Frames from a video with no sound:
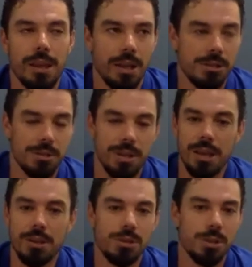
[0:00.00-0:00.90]
And so now
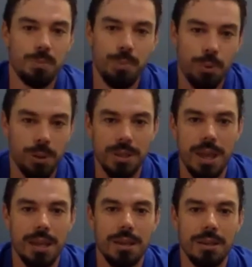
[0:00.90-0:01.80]
you're just pouring
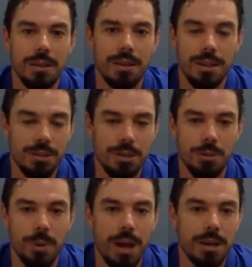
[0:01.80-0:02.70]
that into
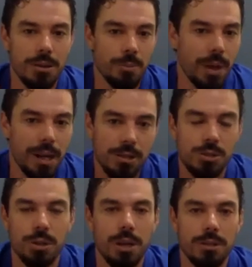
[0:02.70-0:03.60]
your body, and your body's
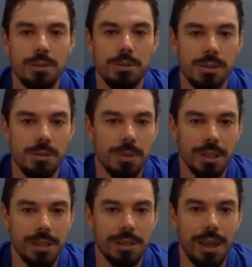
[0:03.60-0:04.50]
trying to
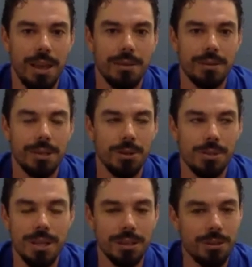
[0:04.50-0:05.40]
assimilate that. It's
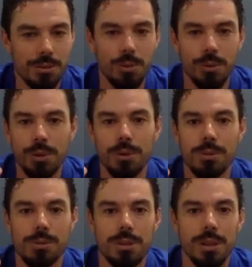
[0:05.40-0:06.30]
not like those
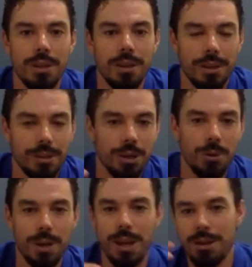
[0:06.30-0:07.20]
oils
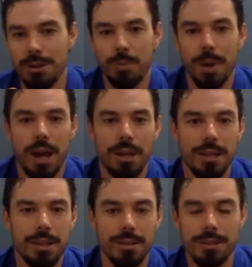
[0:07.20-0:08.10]
go in your
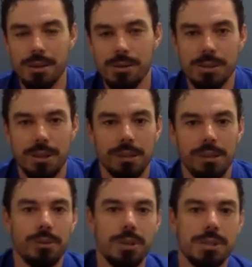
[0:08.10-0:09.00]
body,
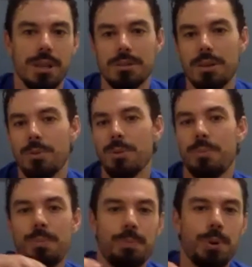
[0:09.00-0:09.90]
selectively says, oh, we'll
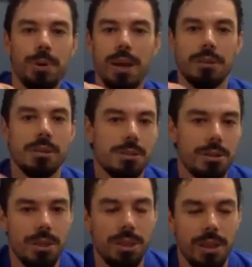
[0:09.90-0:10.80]
pull out this
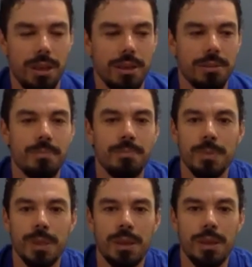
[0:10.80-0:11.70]
good thing,
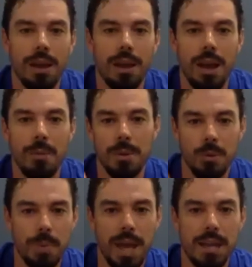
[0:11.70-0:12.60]
and
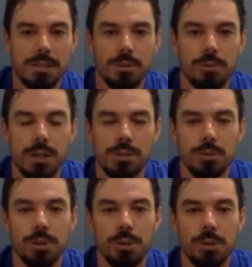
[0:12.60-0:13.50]
we'll pass the rest
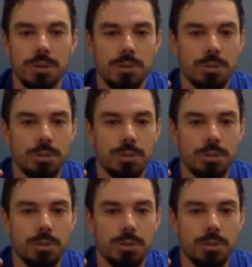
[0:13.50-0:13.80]
through. It's